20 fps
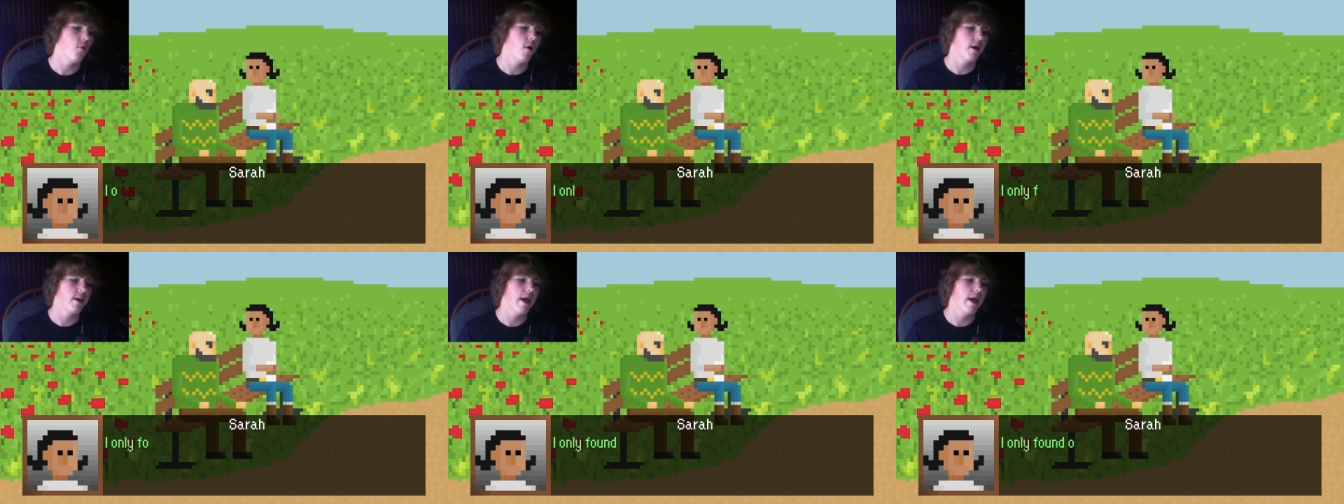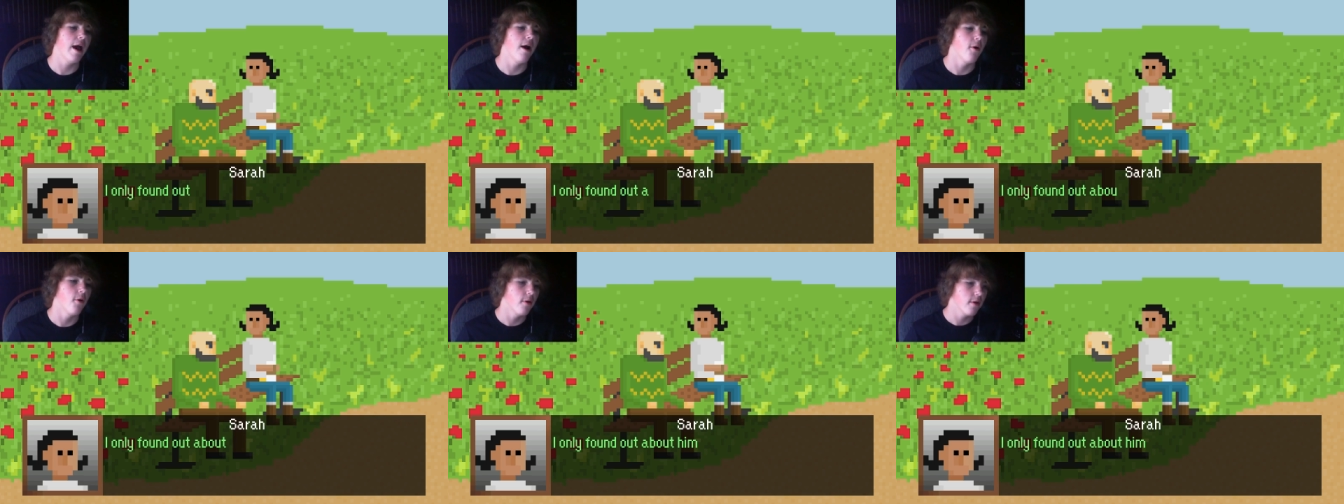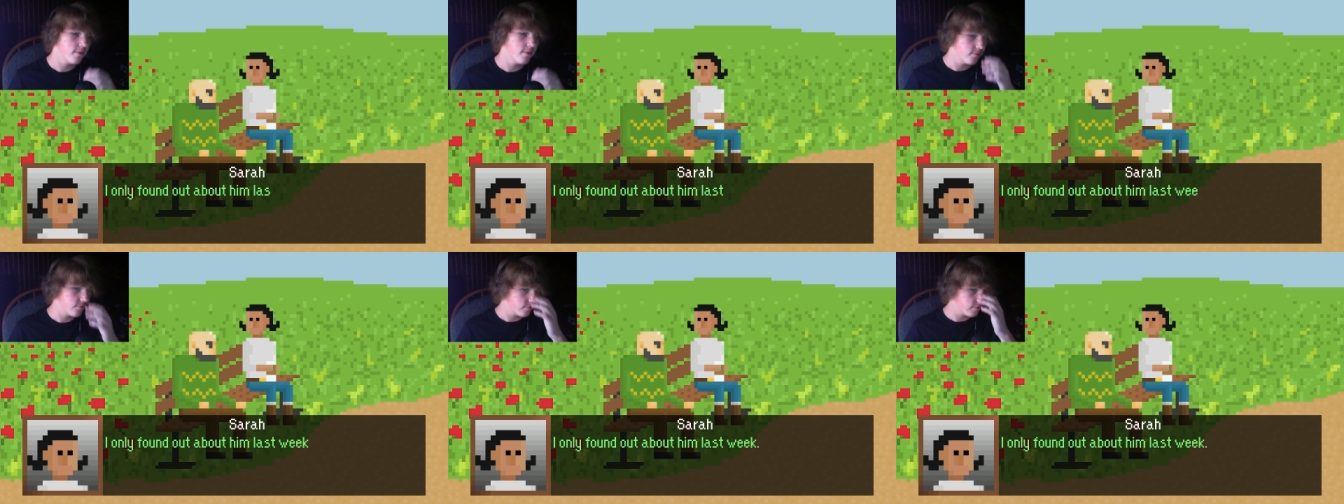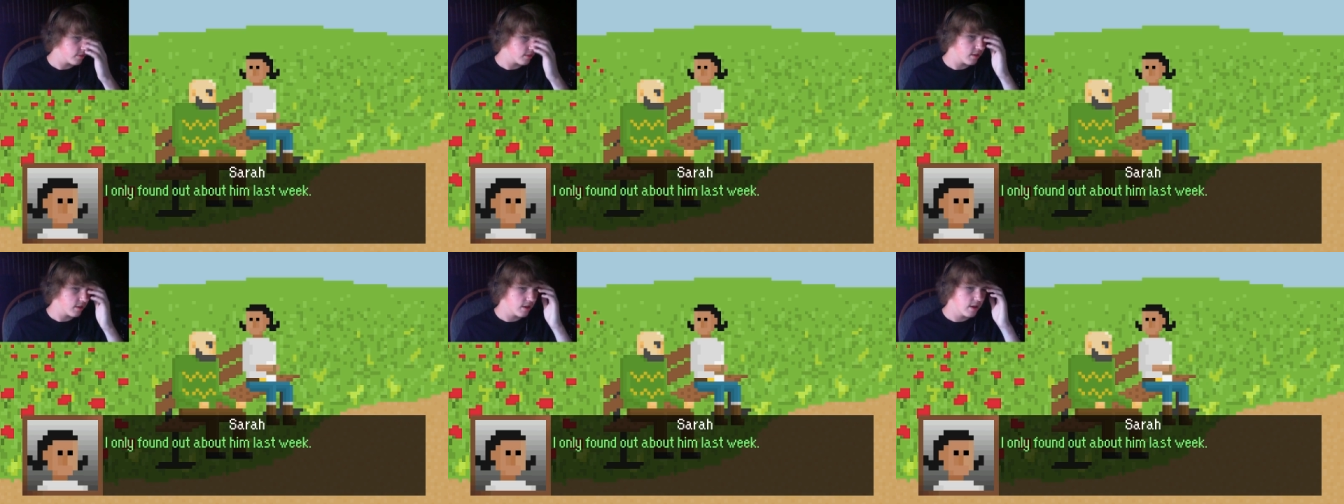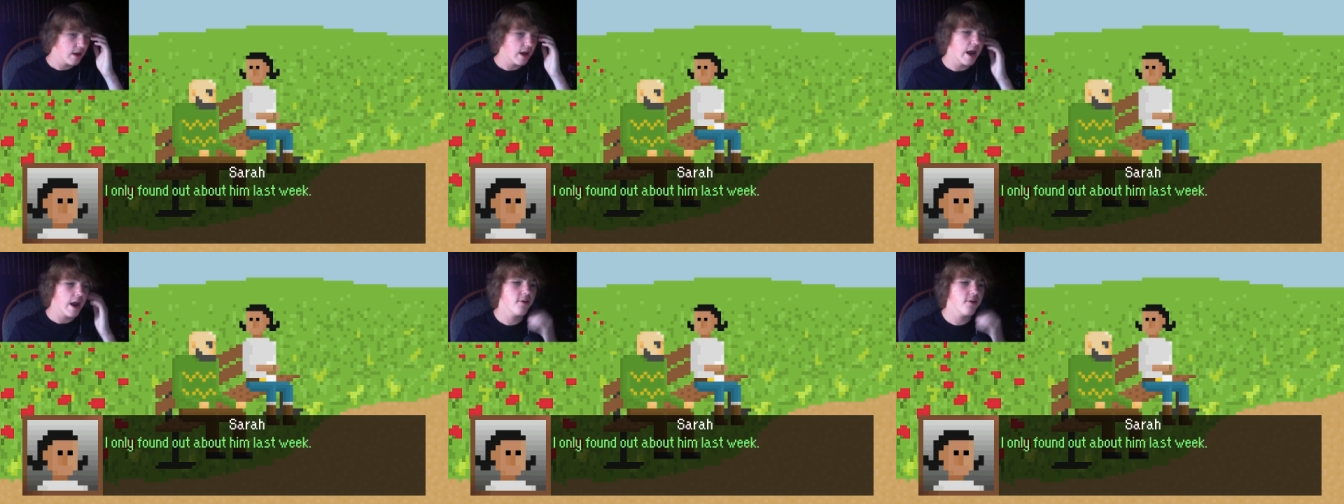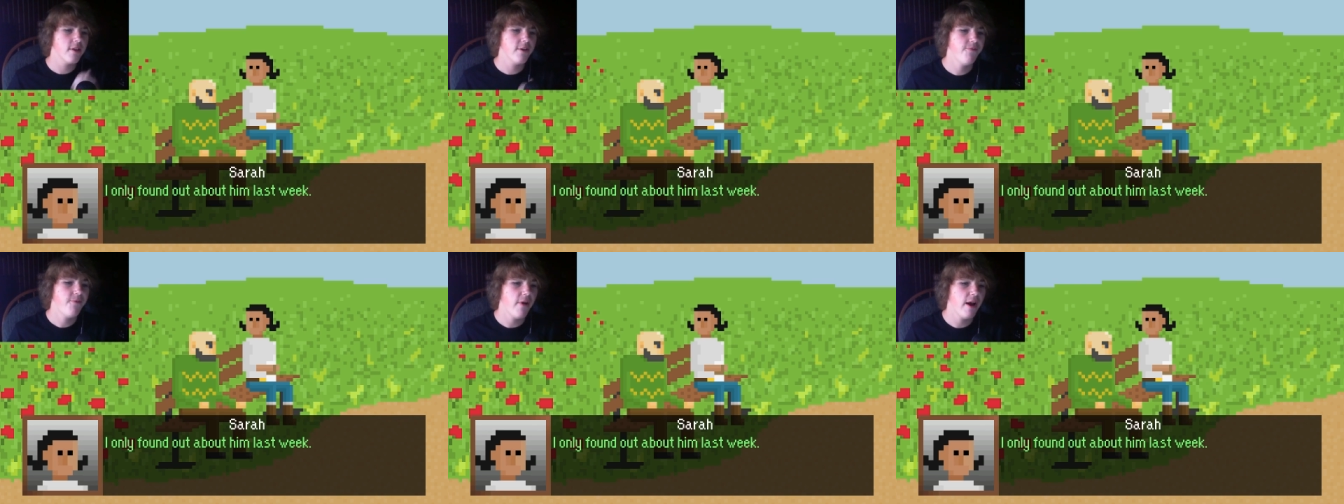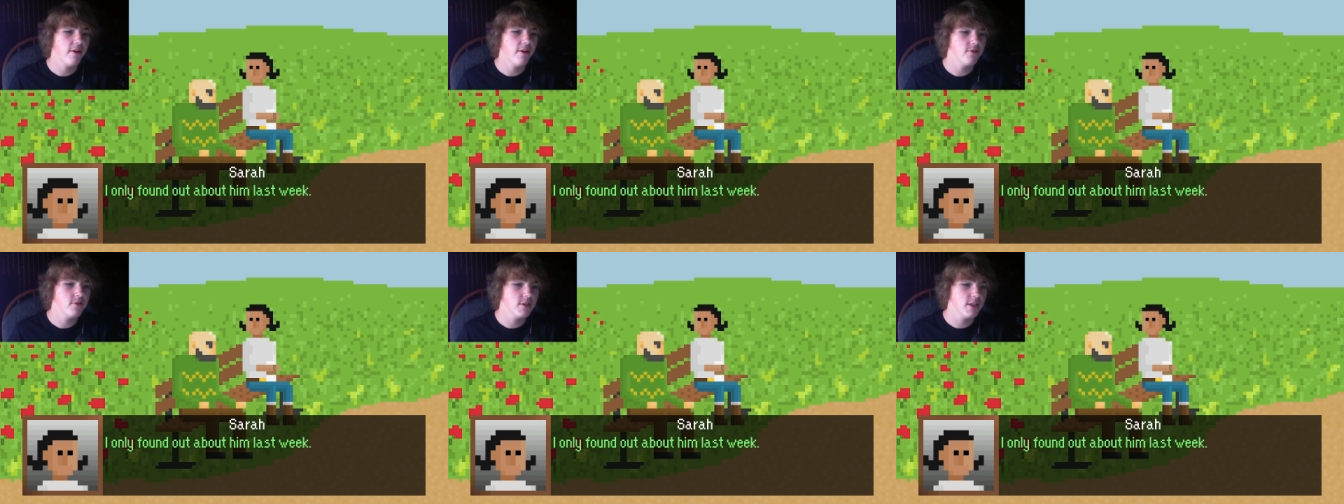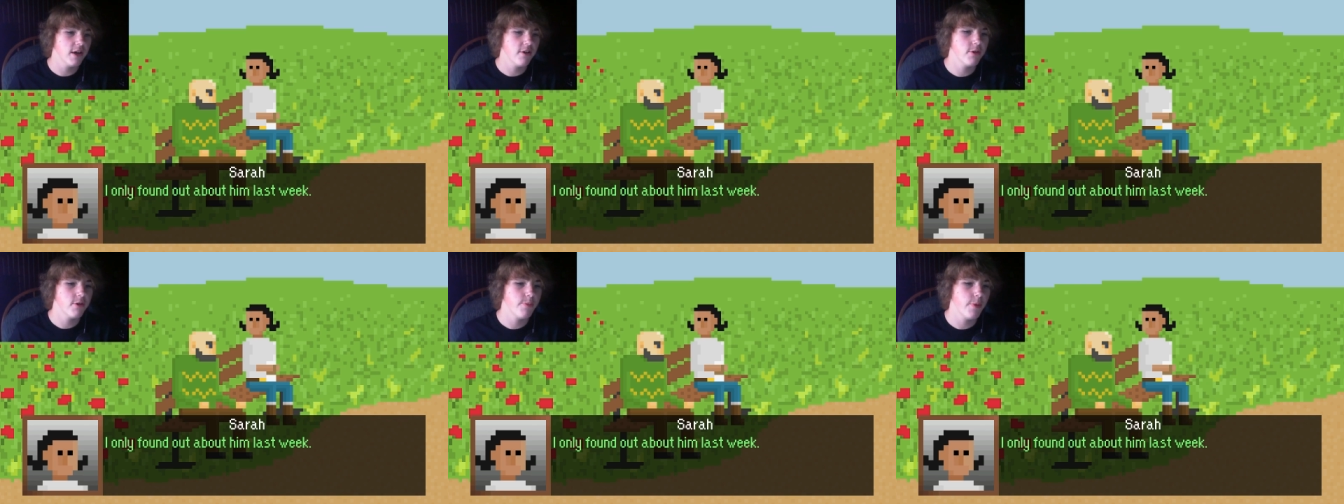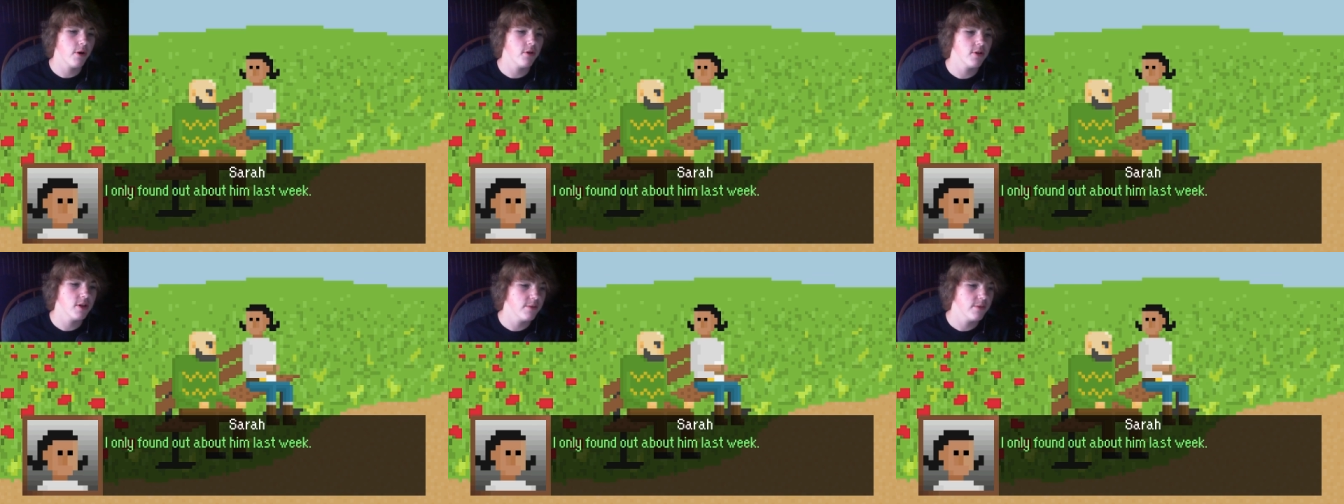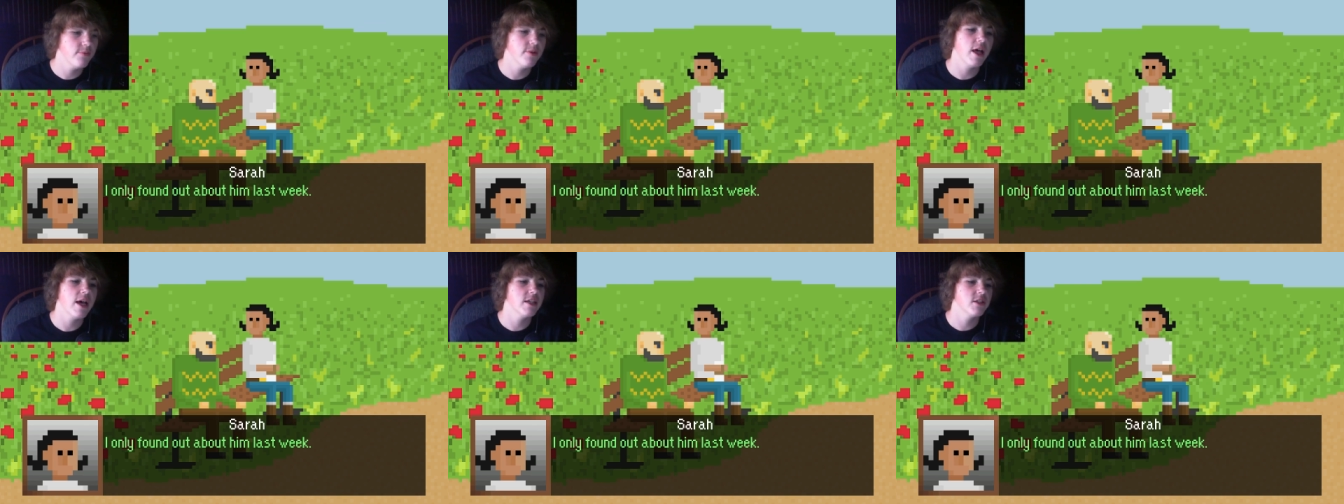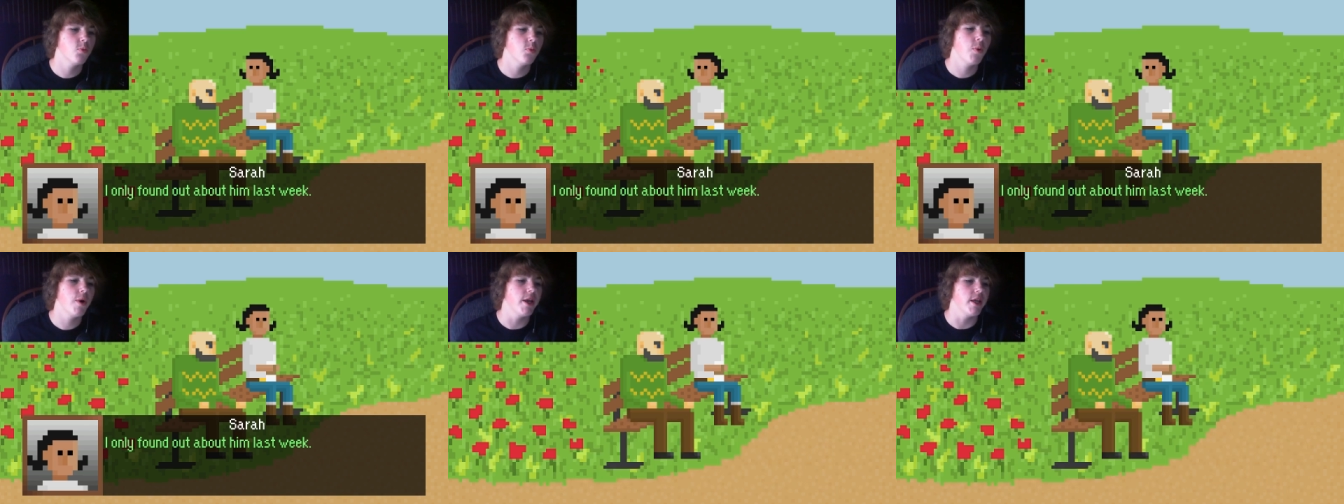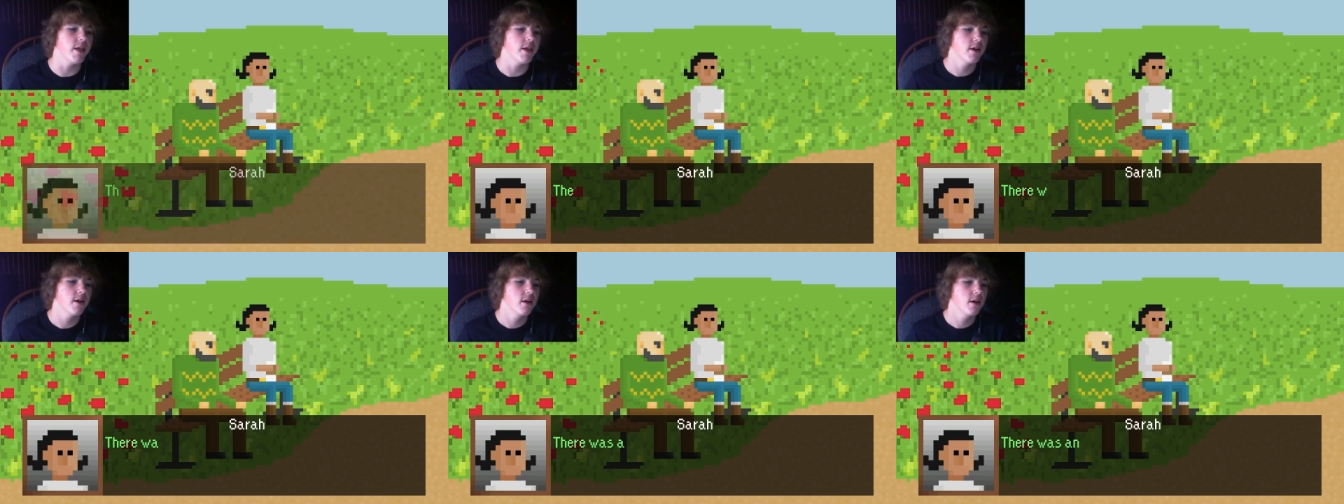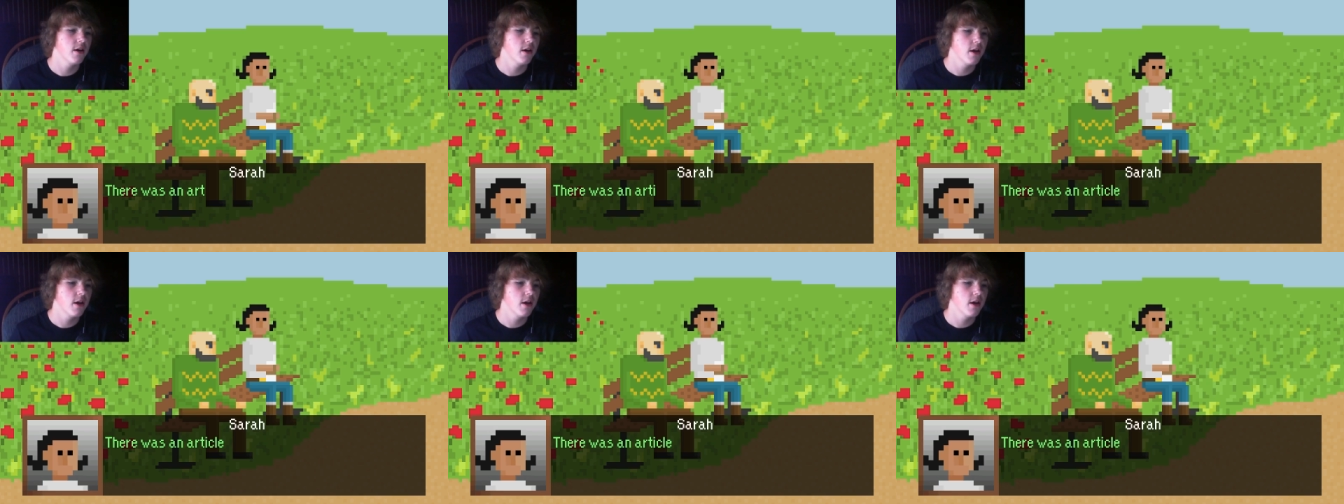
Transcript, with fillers: Why now? I only found out about him last week.